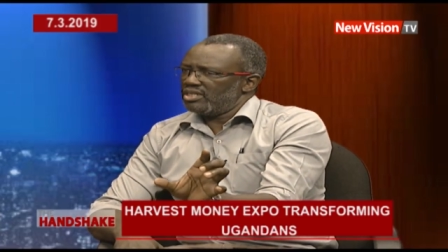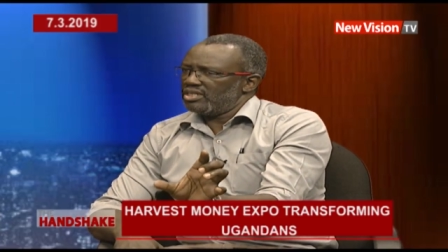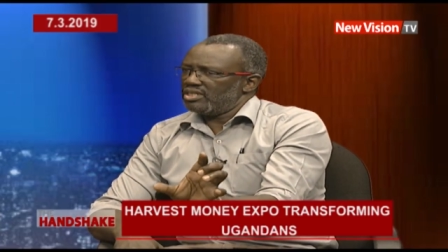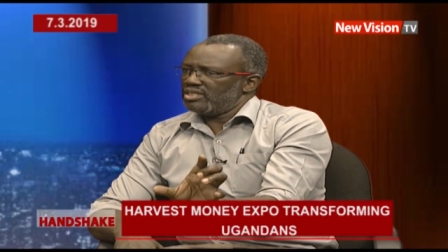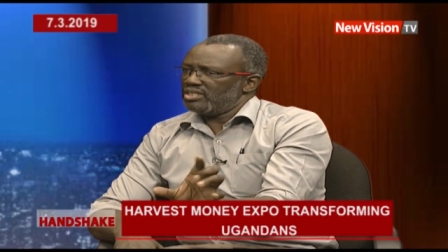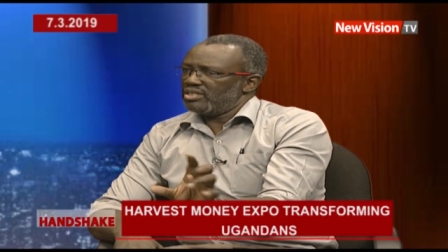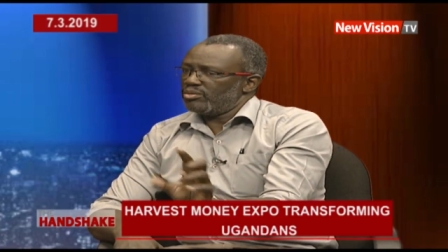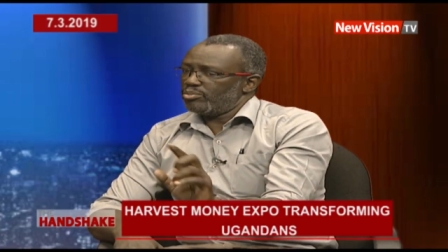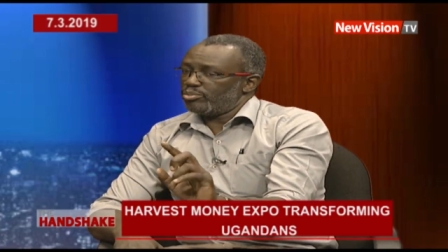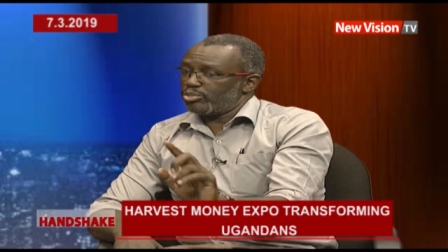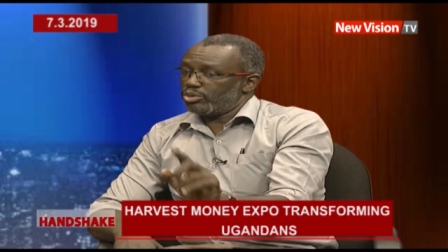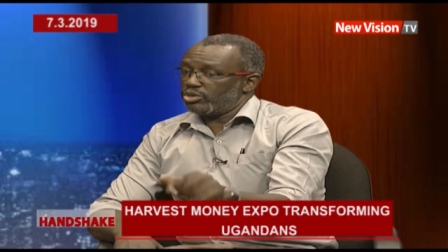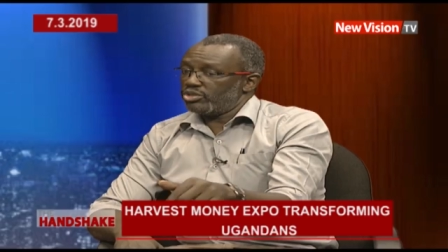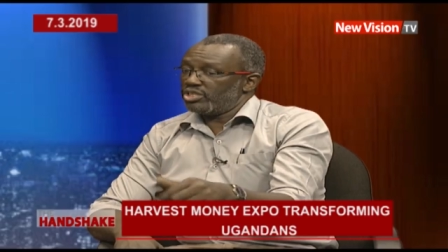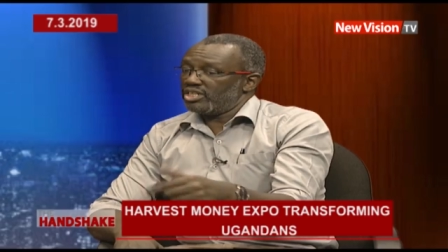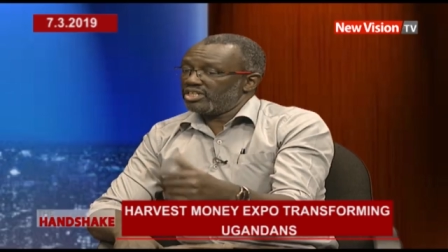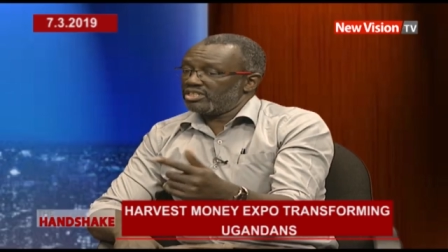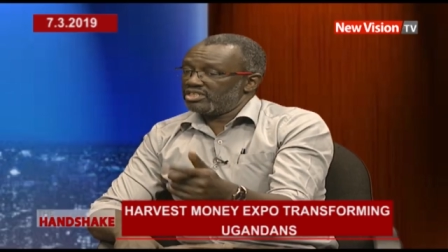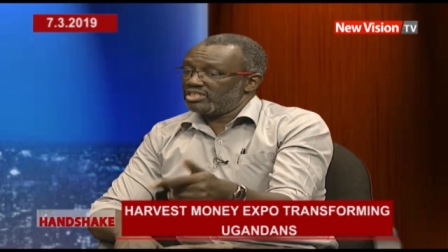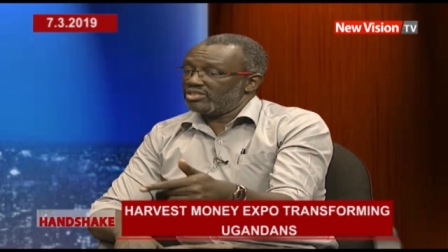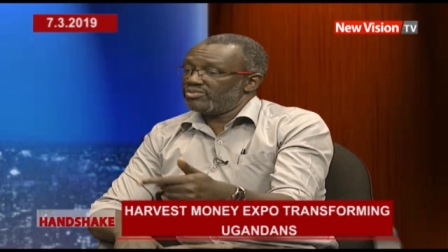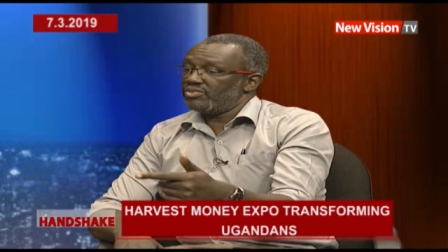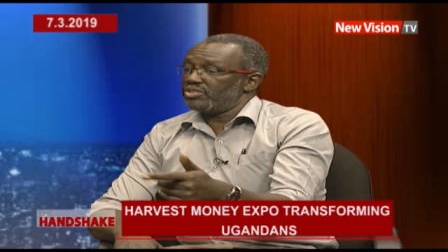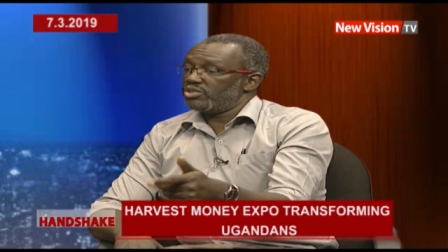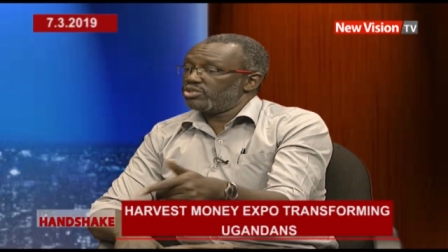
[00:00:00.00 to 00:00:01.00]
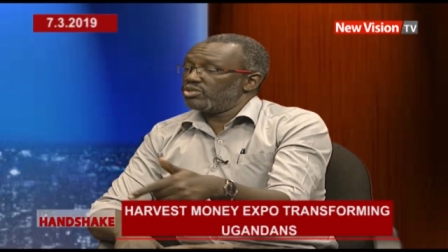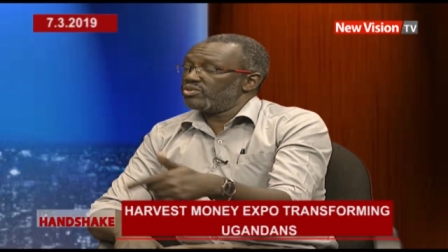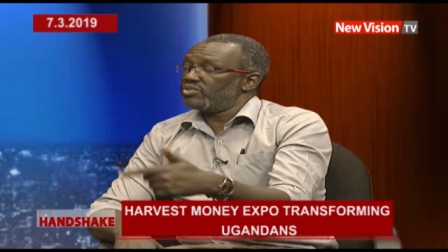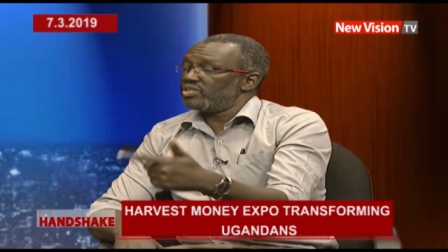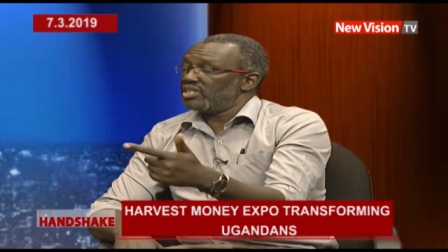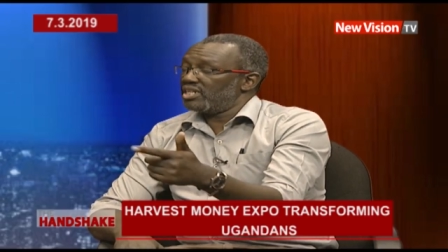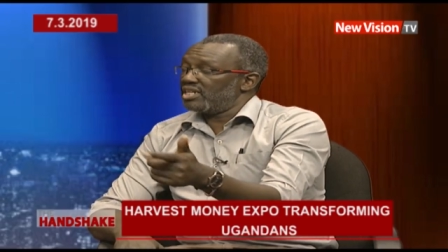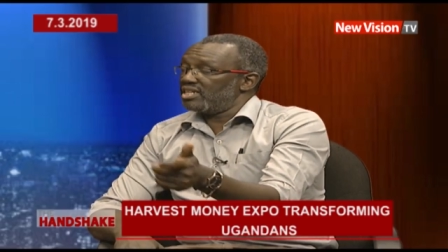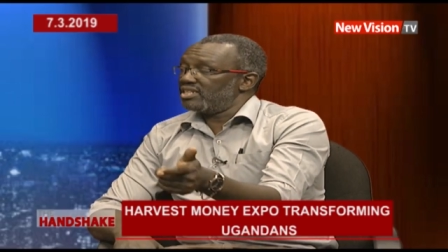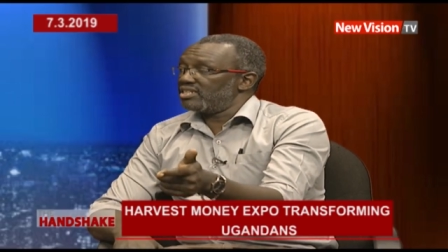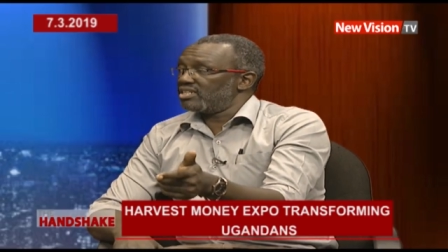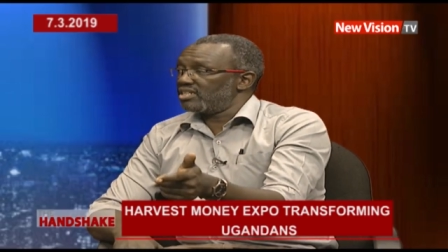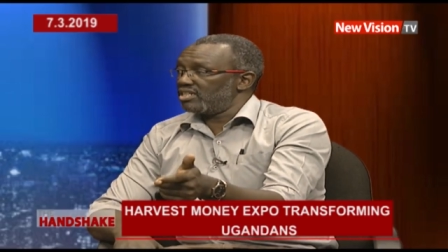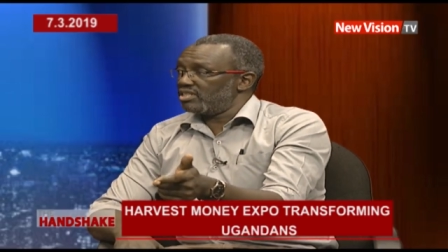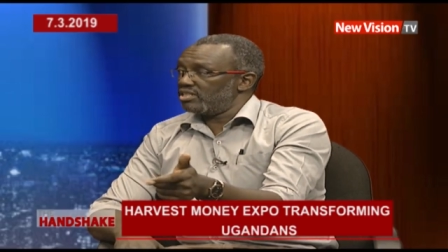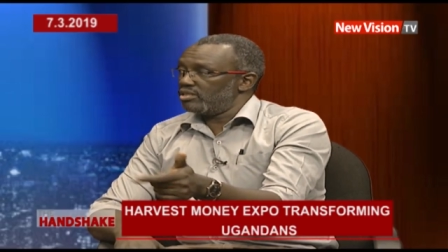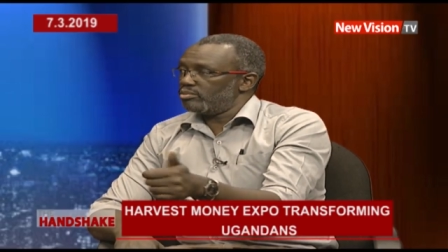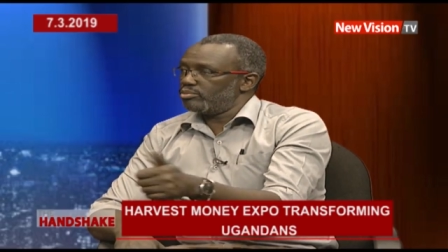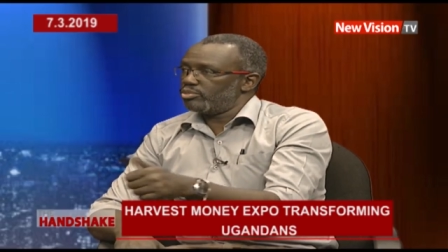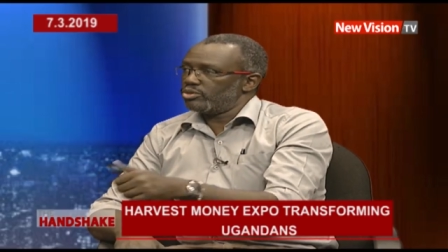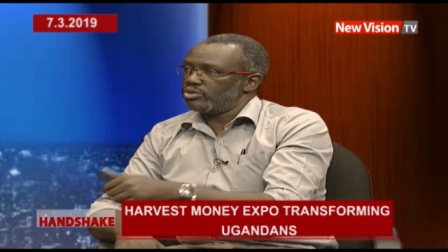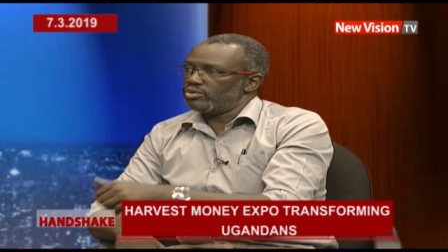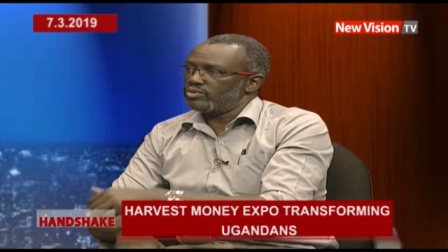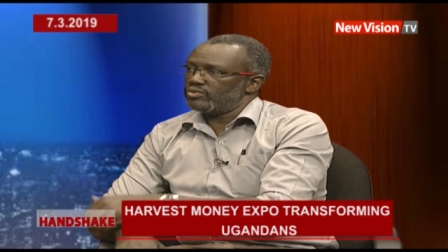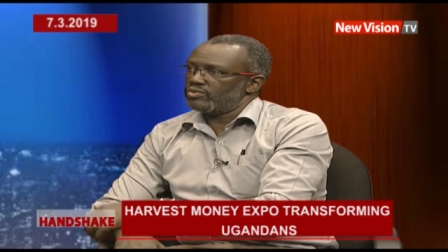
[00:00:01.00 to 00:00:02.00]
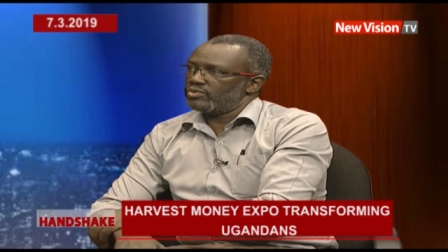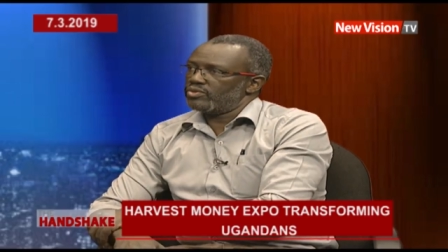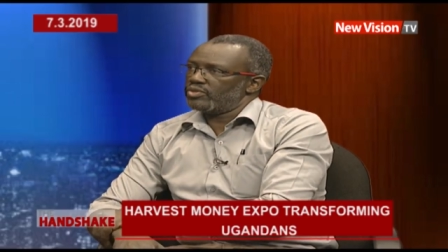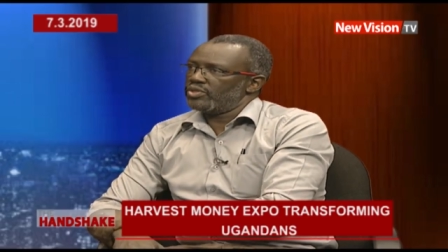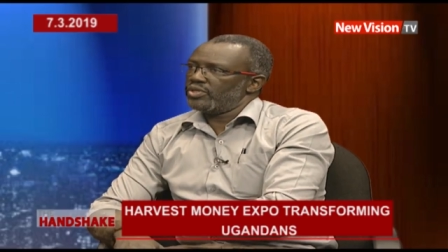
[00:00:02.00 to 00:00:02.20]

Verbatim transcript: the productivity of their land can improve.